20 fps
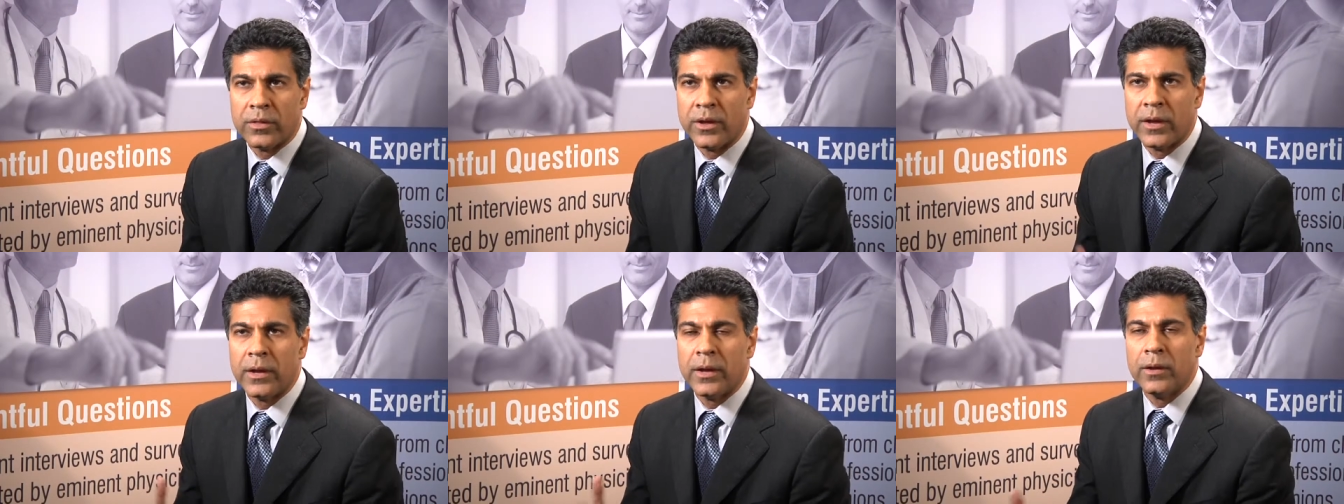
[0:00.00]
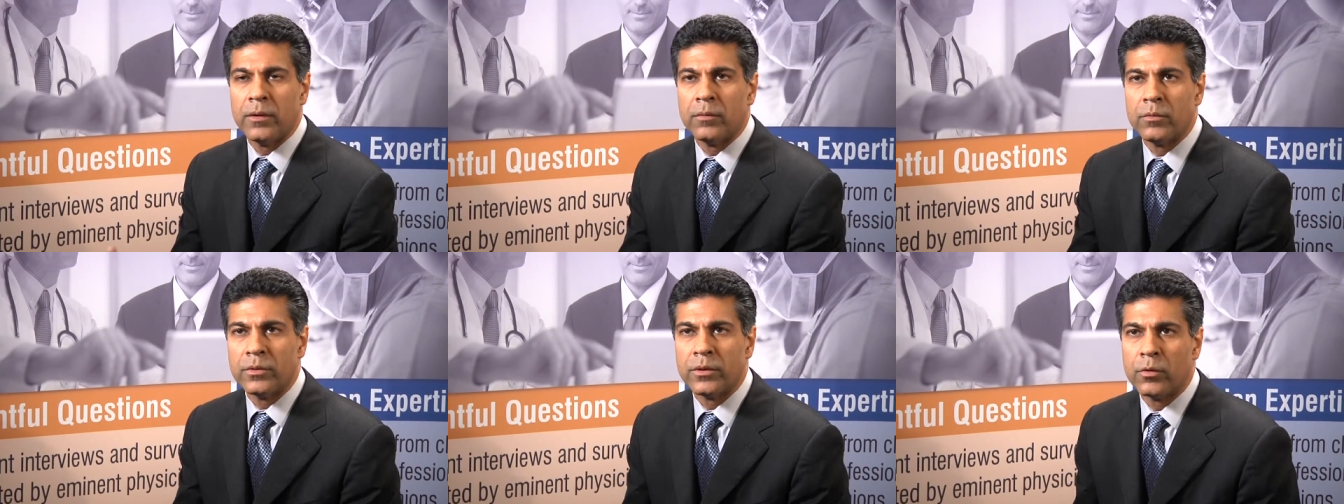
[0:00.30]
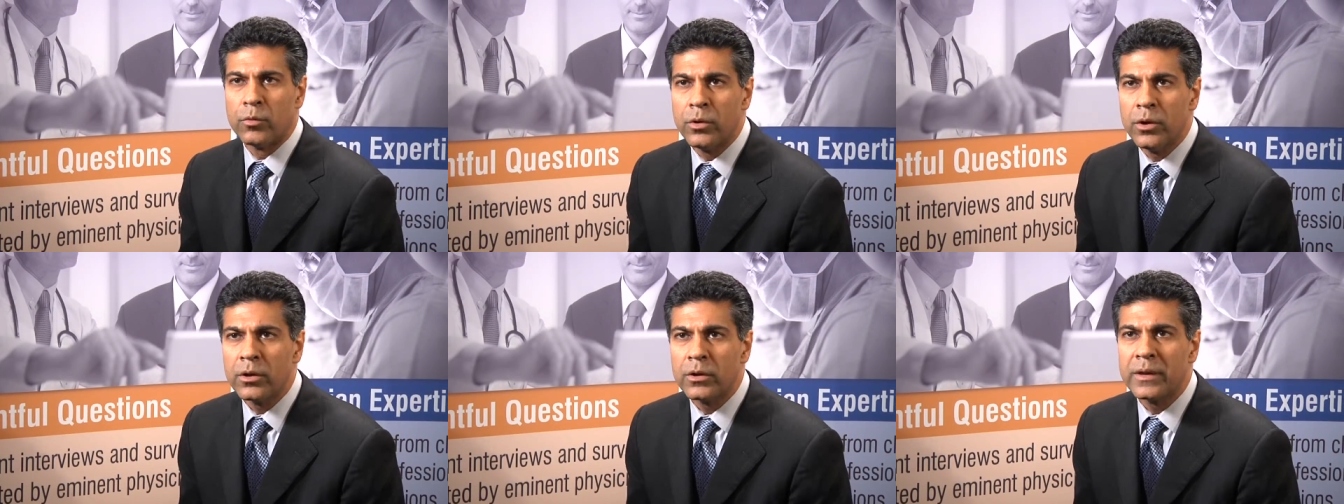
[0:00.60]
the,
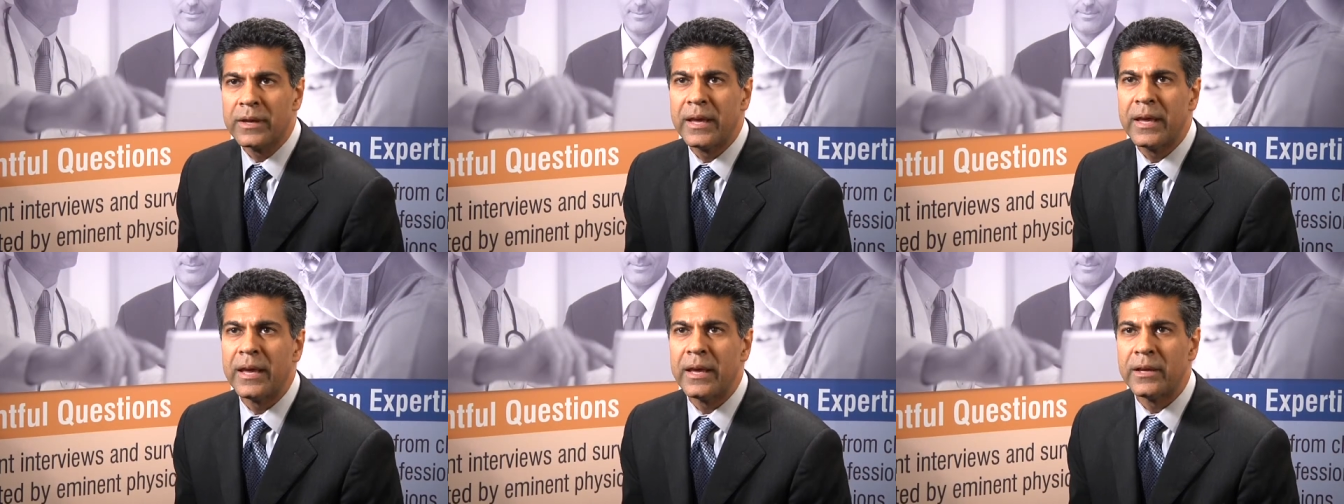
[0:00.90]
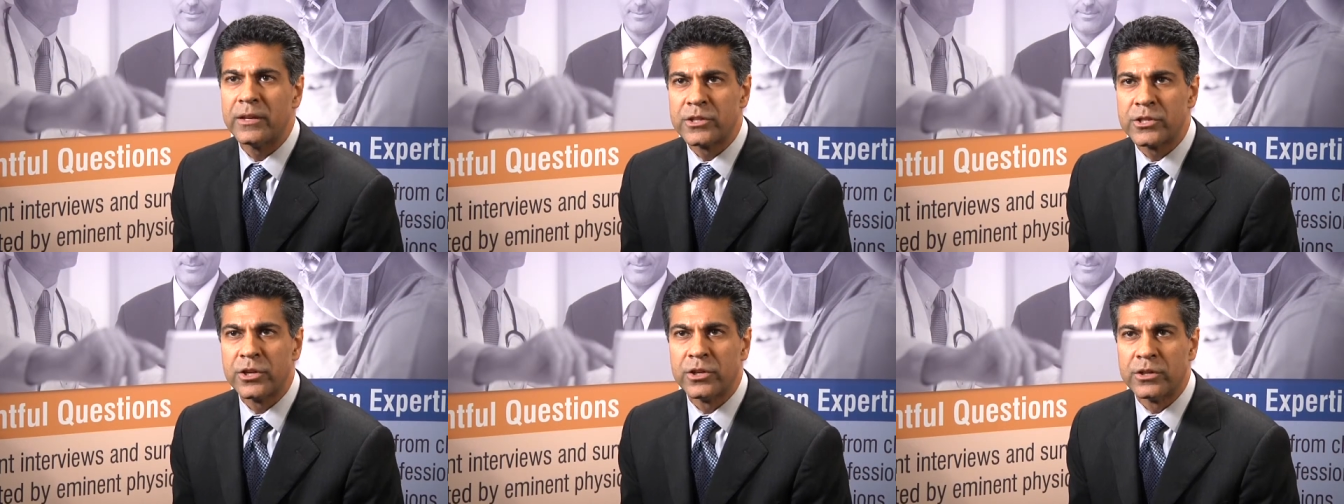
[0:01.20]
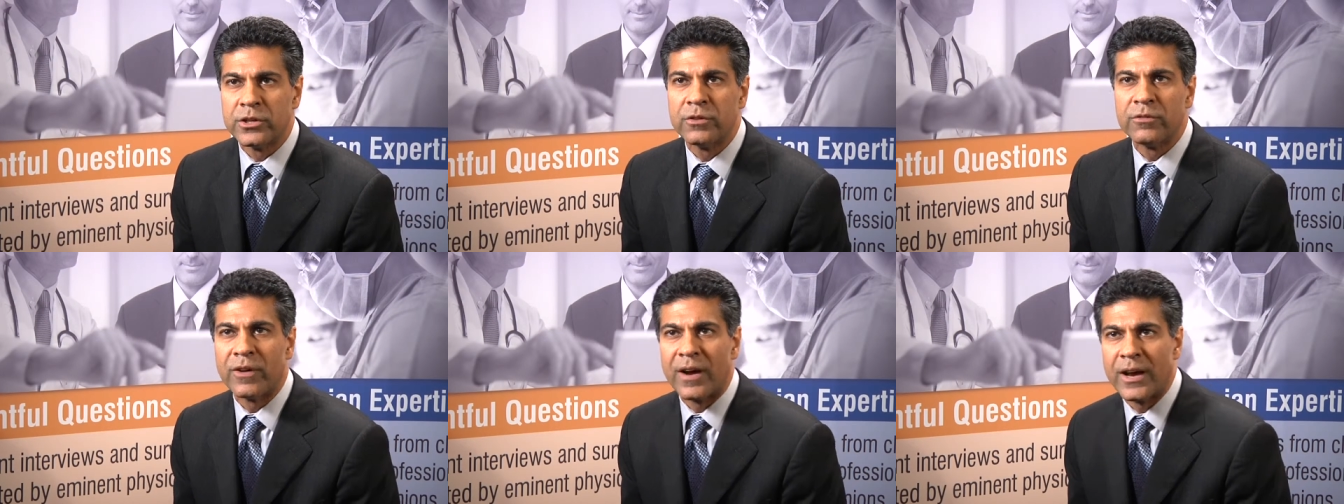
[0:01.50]
the real key to
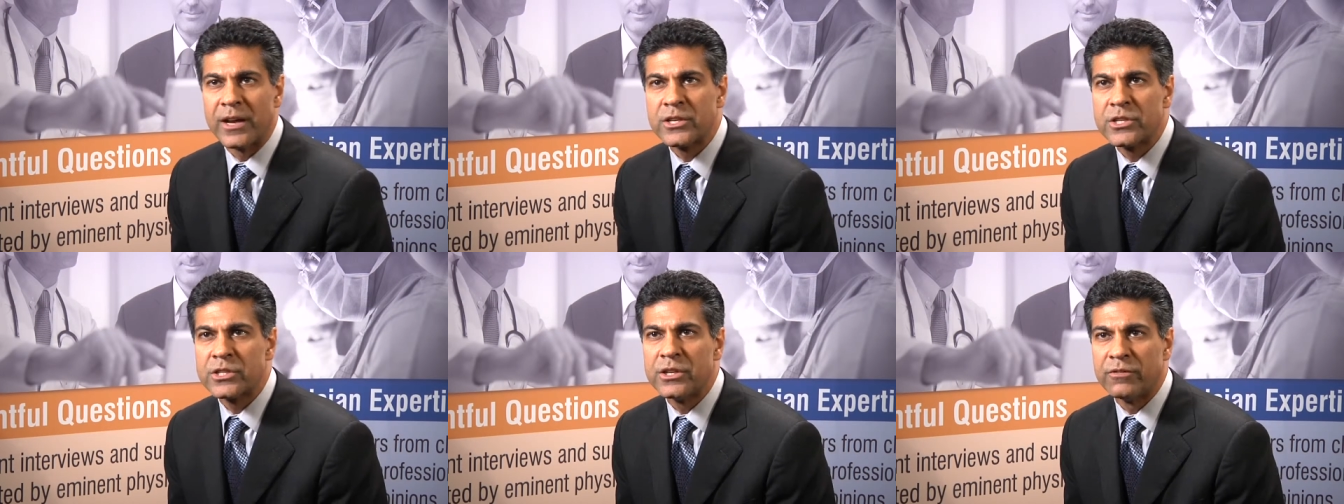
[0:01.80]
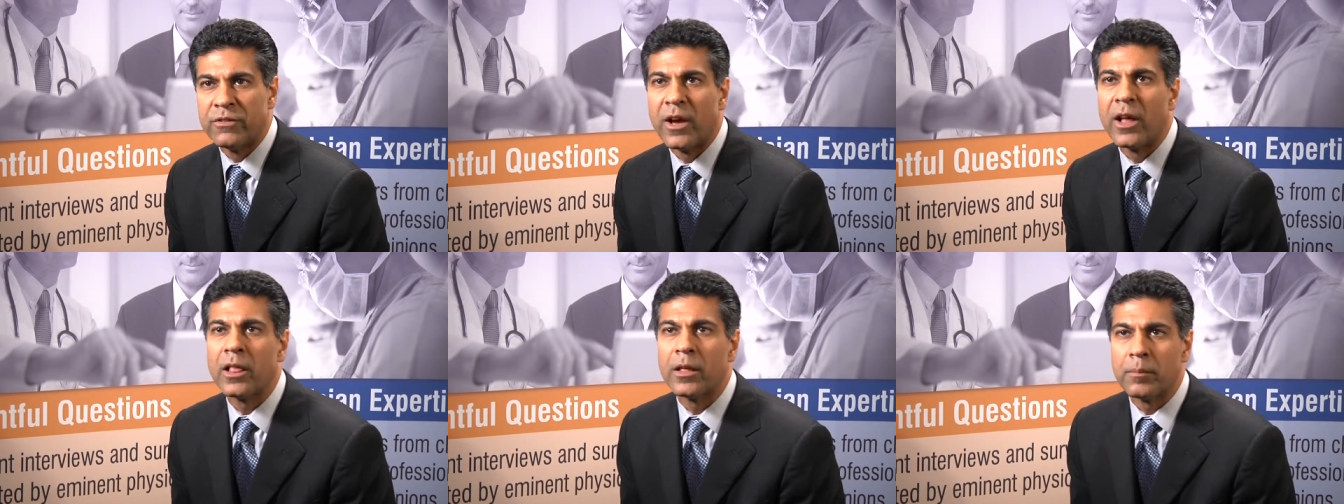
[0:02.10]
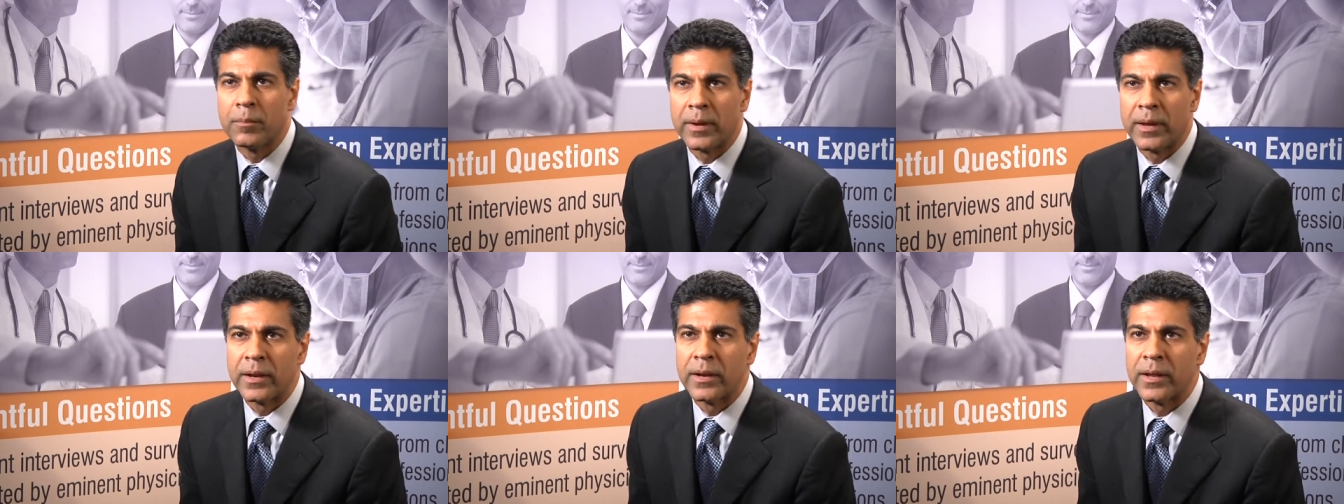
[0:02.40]
device
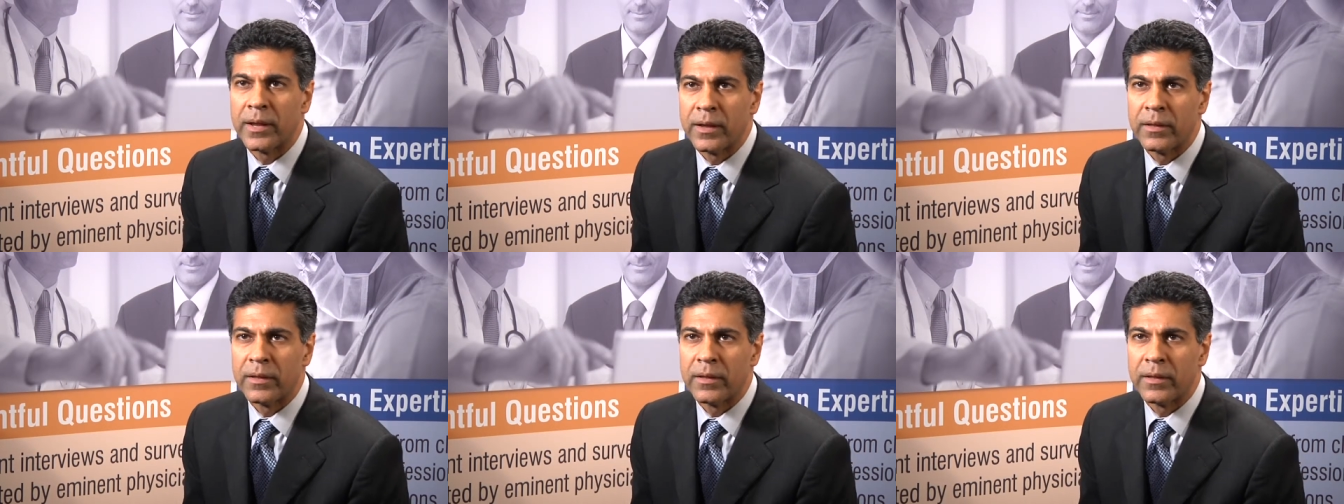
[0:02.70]
development